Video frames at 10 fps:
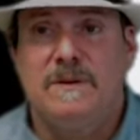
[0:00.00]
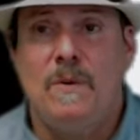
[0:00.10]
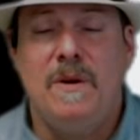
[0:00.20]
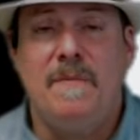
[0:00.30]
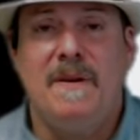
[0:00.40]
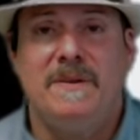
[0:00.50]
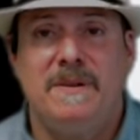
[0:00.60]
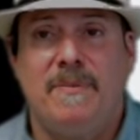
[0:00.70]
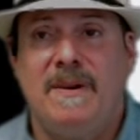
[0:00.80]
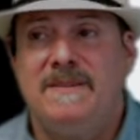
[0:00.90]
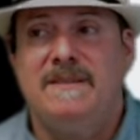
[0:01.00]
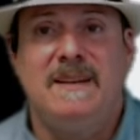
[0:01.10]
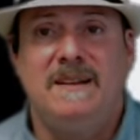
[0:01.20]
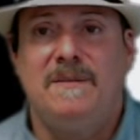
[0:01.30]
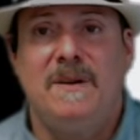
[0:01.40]
don't worry about what the price is
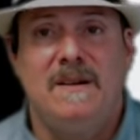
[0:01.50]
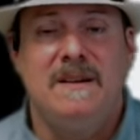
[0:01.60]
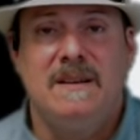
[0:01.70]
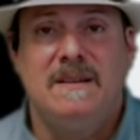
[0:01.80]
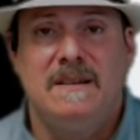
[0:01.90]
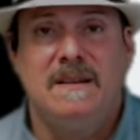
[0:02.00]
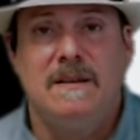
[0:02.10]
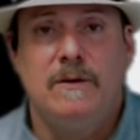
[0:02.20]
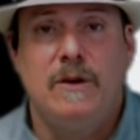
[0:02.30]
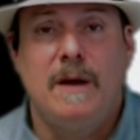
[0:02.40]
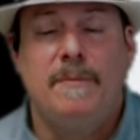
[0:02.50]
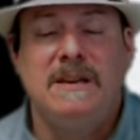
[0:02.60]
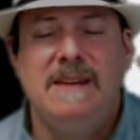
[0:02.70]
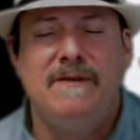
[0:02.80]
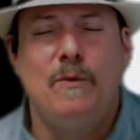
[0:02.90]
today tomorrow. You got to
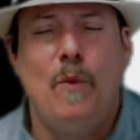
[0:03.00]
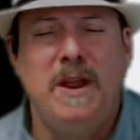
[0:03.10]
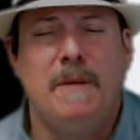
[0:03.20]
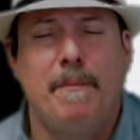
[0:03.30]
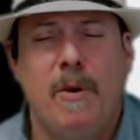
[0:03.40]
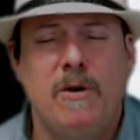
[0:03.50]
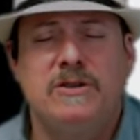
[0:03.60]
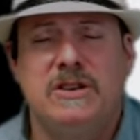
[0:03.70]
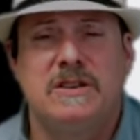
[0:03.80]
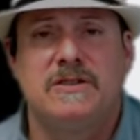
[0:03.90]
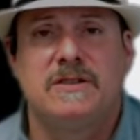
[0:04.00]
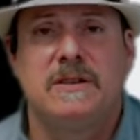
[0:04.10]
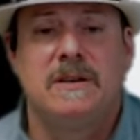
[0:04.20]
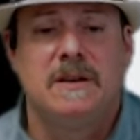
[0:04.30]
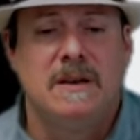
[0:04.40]
believe in what you purchased.
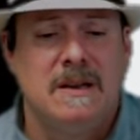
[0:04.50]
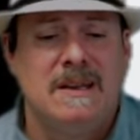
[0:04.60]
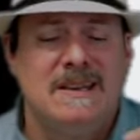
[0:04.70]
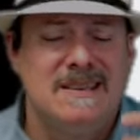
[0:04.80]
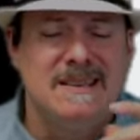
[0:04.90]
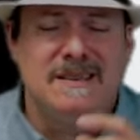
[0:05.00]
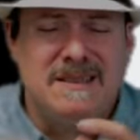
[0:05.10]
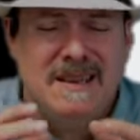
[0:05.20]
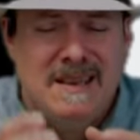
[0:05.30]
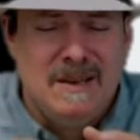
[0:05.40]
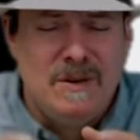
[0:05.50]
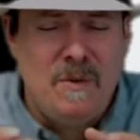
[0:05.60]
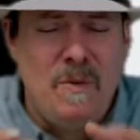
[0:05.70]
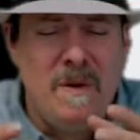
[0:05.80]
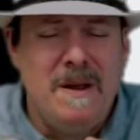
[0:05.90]

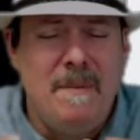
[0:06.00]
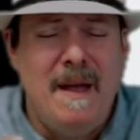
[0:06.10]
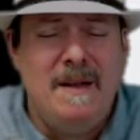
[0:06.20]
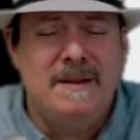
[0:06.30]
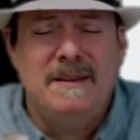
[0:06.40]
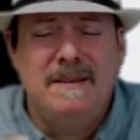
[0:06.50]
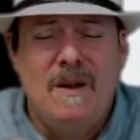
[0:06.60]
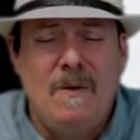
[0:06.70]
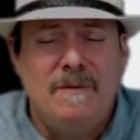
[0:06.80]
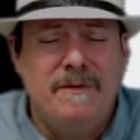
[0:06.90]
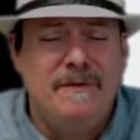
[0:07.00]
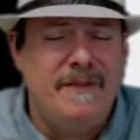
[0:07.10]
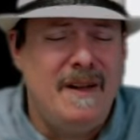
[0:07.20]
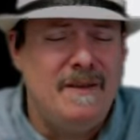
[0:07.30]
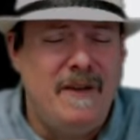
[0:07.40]
Don't worry about going from
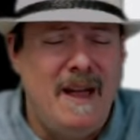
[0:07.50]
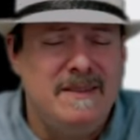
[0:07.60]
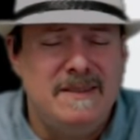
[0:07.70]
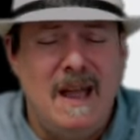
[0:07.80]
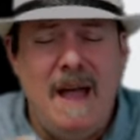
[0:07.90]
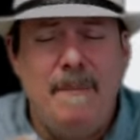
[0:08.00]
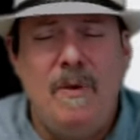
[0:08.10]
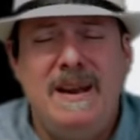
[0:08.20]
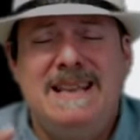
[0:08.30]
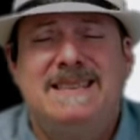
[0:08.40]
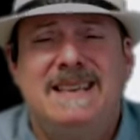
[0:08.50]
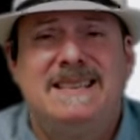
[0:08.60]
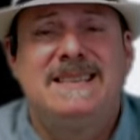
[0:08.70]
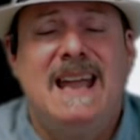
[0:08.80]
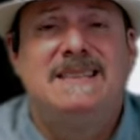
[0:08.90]
five, five cents. I bought it
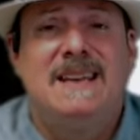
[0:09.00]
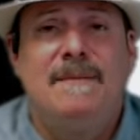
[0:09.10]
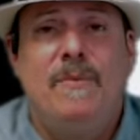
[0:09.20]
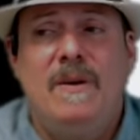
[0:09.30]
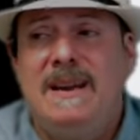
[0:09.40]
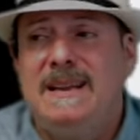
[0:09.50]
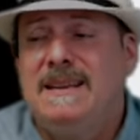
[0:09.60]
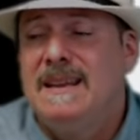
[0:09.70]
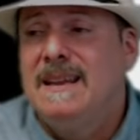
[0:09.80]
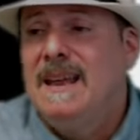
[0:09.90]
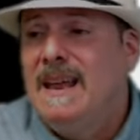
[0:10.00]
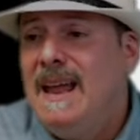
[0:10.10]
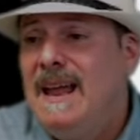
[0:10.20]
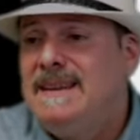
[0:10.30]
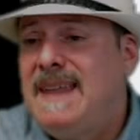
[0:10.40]
six cents. I bought it
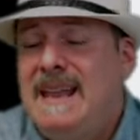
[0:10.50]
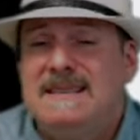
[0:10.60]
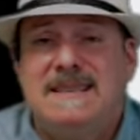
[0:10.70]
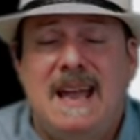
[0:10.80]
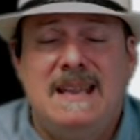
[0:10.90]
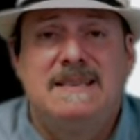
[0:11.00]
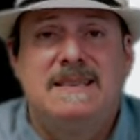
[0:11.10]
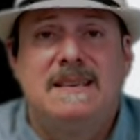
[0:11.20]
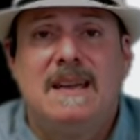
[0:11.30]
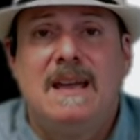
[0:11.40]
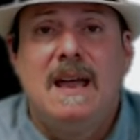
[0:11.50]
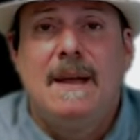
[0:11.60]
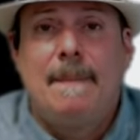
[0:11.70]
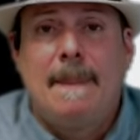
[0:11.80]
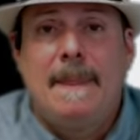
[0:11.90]
at ten cents.
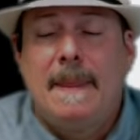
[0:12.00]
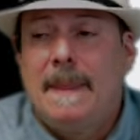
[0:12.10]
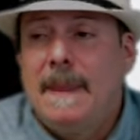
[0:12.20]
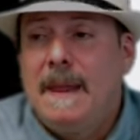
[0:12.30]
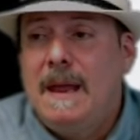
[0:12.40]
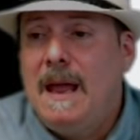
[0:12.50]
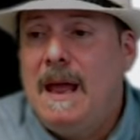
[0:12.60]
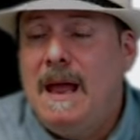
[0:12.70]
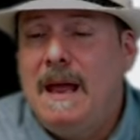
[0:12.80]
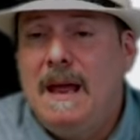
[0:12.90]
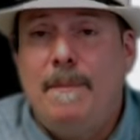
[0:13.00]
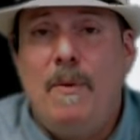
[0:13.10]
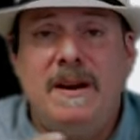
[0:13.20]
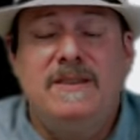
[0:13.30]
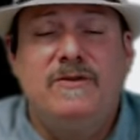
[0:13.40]
I
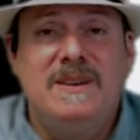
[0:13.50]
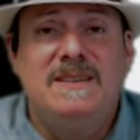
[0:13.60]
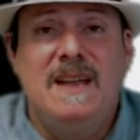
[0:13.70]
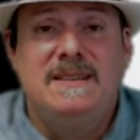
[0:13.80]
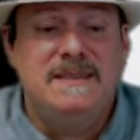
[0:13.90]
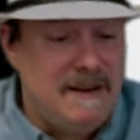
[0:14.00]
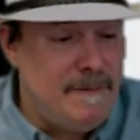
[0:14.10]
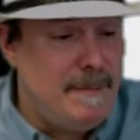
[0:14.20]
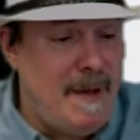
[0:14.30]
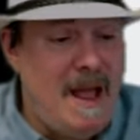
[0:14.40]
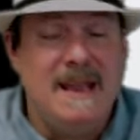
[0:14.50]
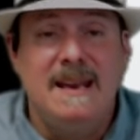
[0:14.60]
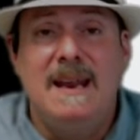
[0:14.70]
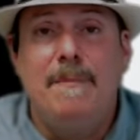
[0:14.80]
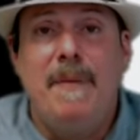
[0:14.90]
bought it three cents, and I've been
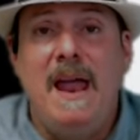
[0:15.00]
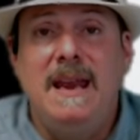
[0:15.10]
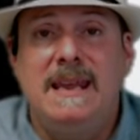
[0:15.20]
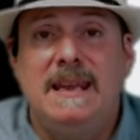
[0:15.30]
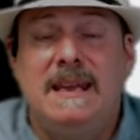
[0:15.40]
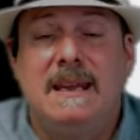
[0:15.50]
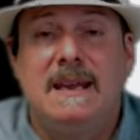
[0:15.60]
buying at a penny